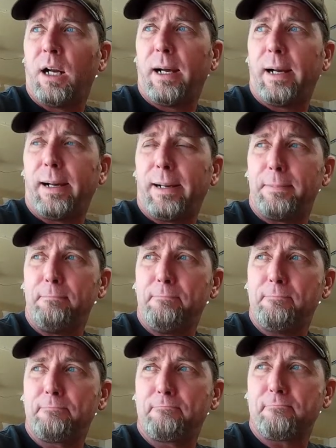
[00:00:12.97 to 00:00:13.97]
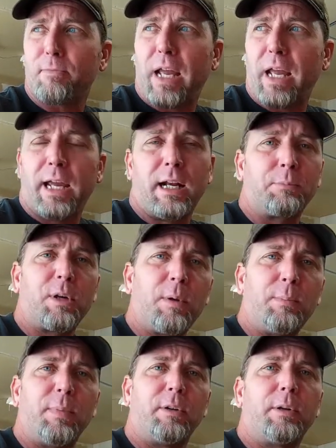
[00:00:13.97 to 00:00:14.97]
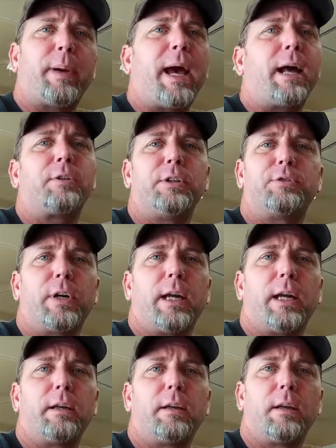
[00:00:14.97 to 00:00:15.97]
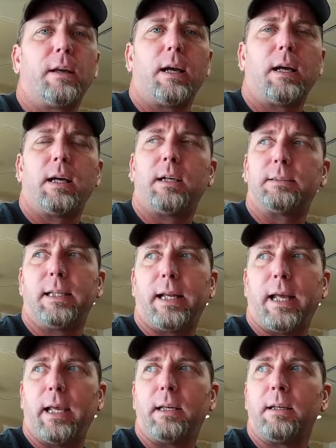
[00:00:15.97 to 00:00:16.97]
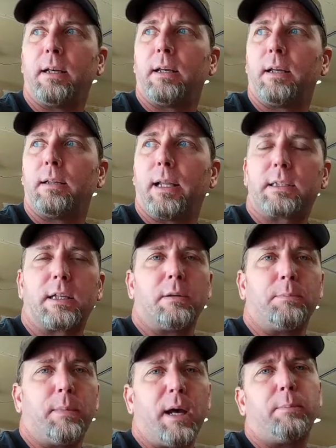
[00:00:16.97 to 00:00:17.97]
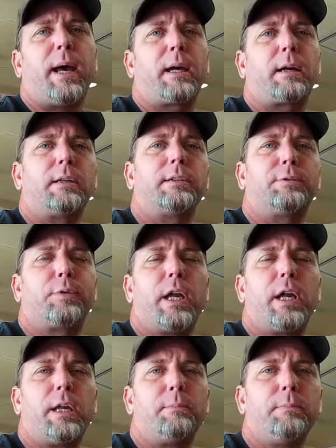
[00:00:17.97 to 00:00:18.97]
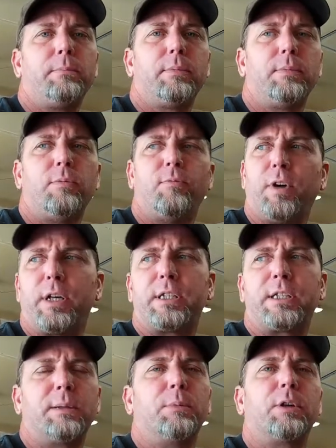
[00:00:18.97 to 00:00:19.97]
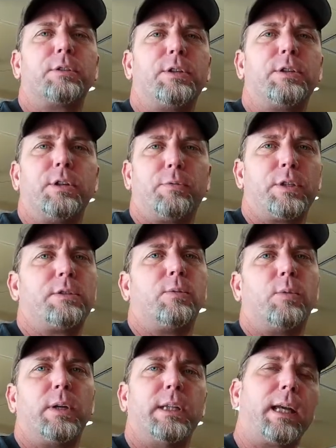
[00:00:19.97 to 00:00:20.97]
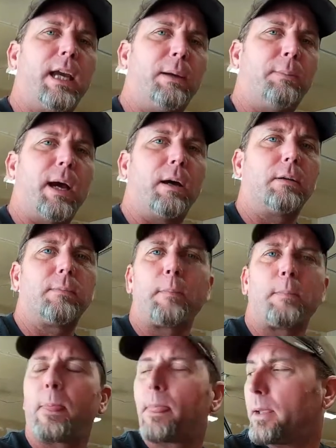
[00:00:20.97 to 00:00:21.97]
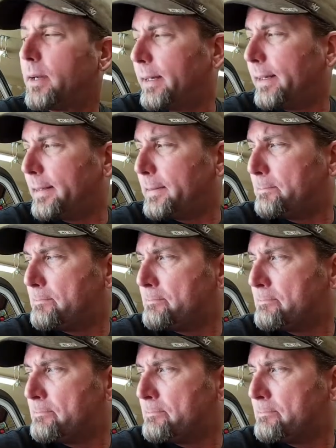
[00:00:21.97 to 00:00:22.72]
Um, and I'm going to be building a battery tray uh, today that's going to mount back on the frame, very similar to the original one that came out. Um,